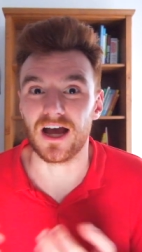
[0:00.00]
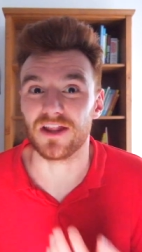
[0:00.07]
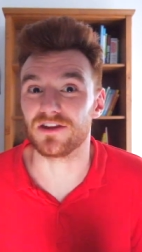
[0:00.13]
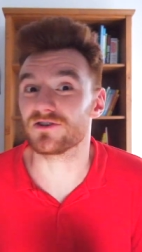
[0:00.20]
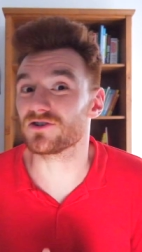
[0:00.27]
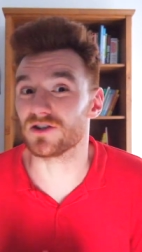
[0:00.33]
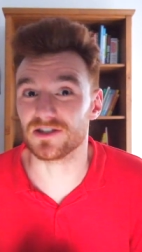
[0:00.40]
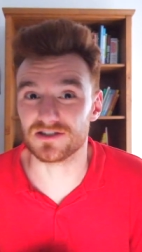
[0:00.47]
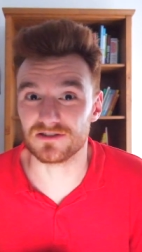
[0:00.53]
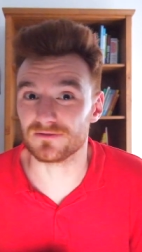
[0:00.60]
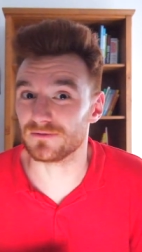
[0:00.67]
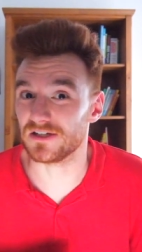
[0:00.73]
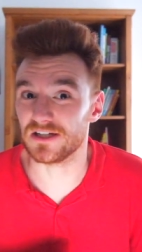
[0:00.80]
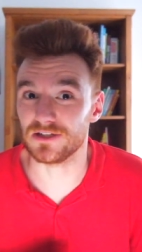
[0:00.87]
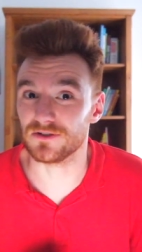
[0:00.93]
uh, the
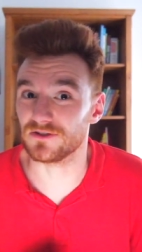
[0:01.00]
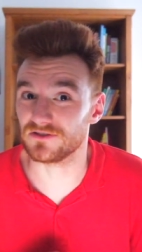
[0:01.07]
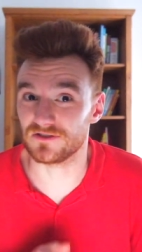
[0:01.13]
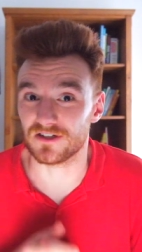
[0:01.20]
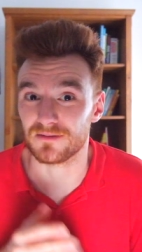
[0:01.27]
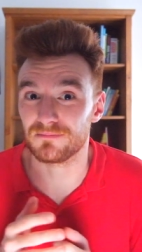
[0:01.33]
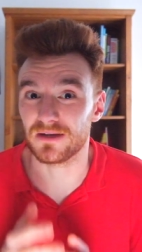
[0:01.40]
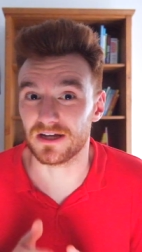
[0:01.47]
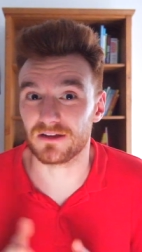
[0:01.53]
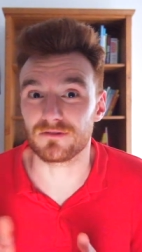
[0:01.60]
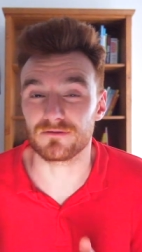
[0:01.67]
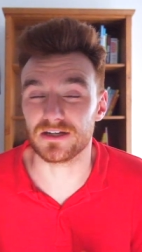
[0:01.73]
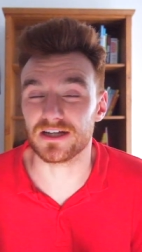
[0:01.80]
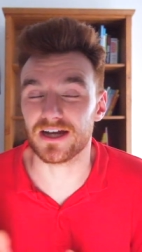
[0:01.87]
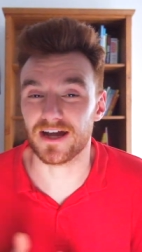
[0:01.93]
choice is really yours. You can
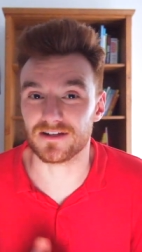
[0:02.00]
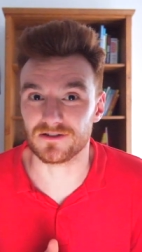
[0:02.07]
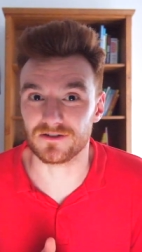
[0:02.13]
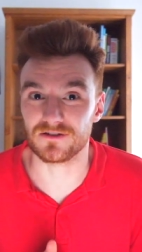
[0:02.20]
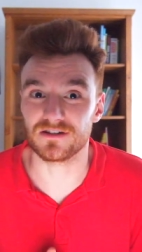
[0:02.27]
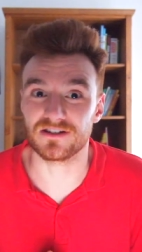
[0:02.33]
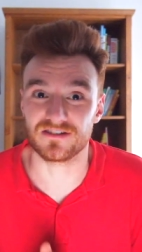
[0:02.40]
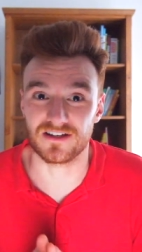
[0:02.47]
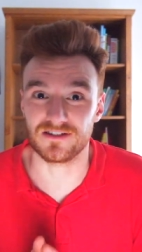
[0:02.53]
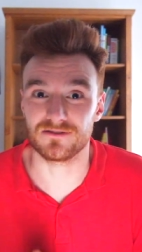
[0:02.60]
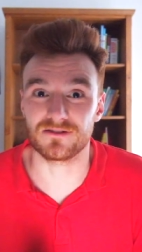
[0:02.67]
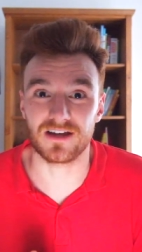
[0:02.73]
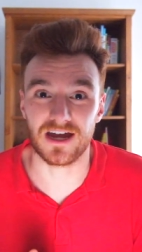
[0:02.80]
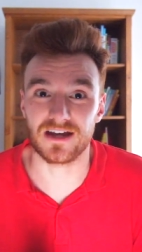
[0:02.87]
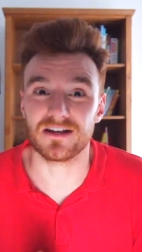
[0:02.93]
pick three categories
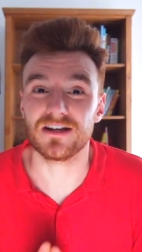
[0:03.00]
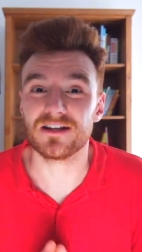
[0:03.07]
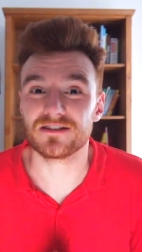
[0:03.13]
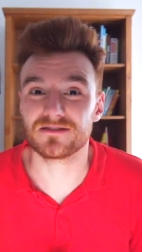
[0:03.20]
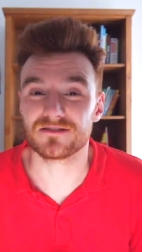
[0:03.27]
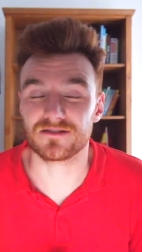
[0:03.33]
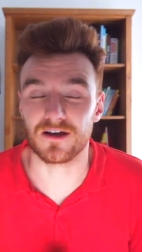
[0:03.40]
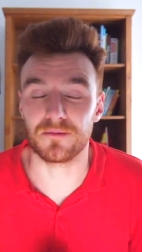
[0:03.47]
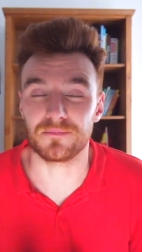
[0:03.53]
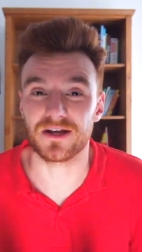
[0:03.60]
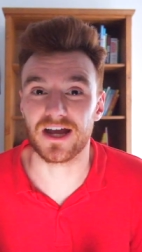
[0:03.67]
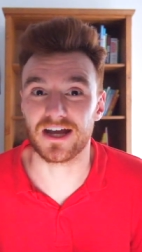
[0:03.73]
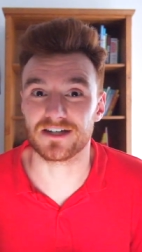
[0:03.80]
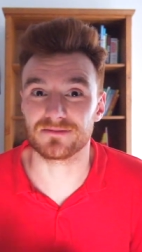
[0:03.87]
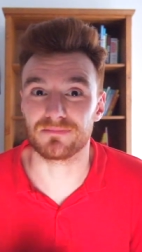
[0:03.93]
and you'll get
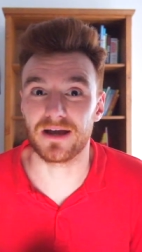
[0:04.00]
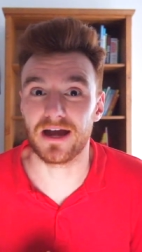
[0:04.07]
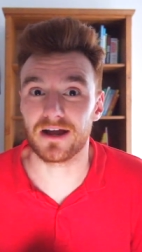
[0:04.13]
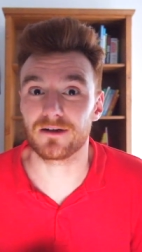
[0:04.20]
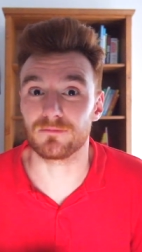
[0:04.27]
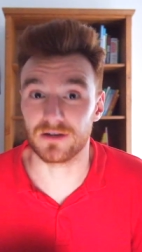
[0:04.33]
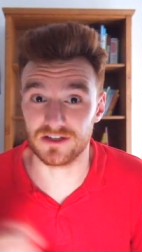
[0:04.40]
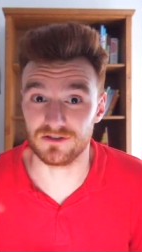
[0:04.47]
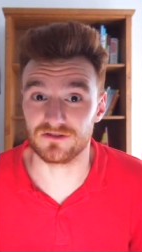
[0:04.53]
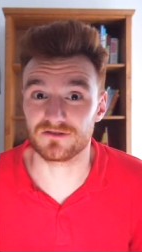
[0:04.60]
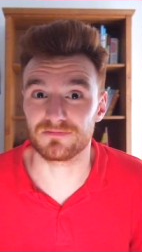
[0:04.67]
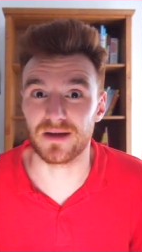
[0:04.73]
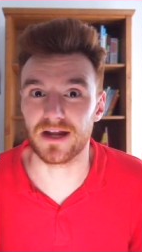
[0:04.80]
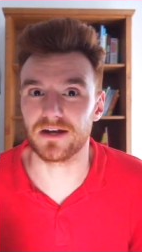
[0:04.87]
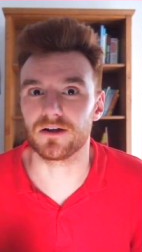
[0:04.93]
some cash back when
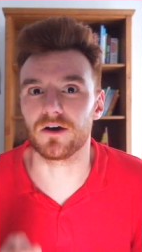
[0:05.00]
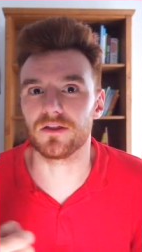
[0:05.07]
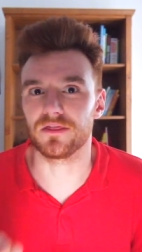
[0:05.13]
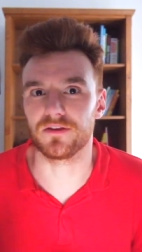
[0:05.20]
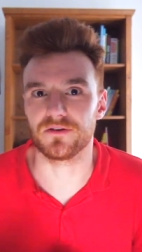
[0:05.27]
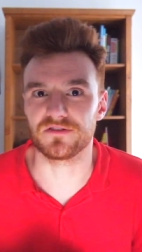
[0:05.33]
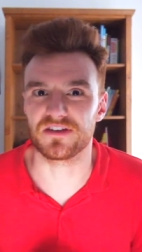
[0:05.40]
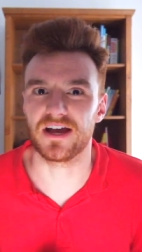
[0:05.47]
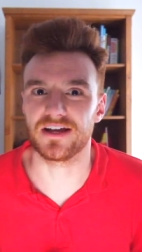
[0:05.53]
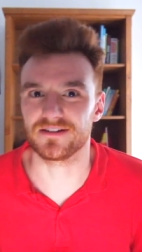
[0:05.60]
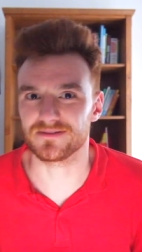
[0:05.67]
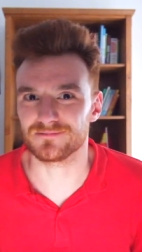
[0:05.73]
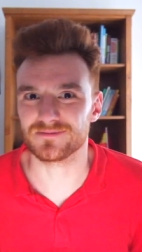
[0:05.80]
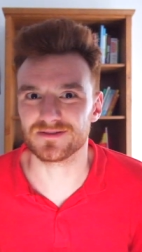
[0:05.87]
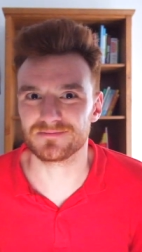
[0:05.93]
you spend on those
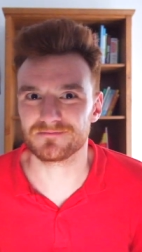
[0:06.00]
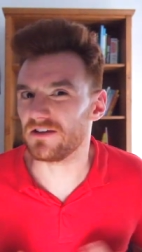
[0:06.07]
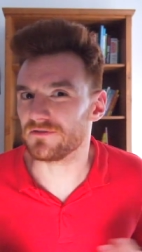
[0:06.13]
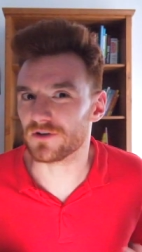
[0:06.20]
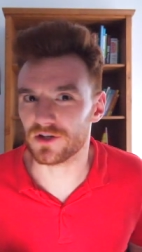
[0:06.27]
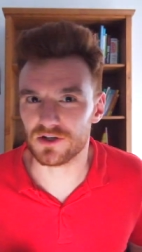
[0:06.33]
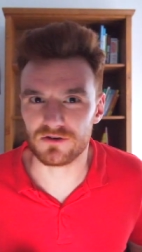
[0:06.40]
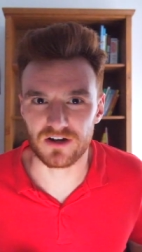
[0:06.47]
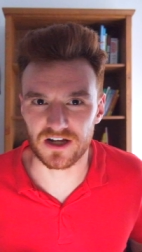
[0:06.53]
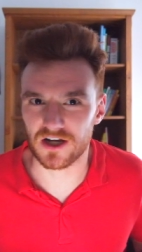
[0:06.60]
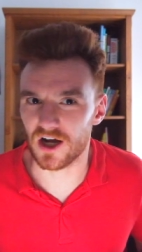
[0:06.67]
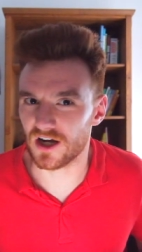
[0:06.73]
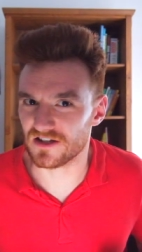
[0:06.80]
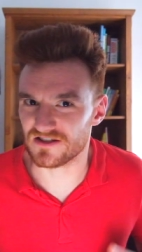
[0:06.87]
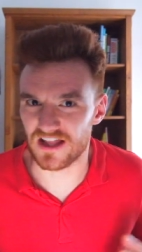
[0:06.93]
items. And then you've got your
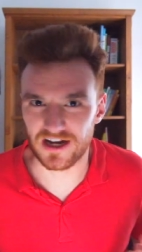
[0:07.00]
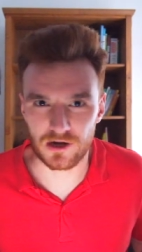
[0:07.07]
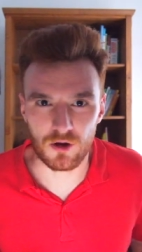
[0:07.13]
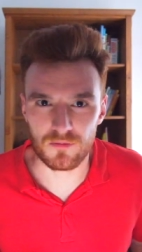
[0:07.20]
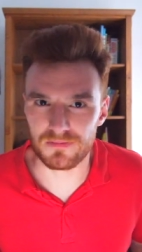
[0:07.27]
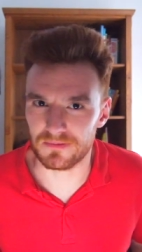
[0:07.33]
credit cards like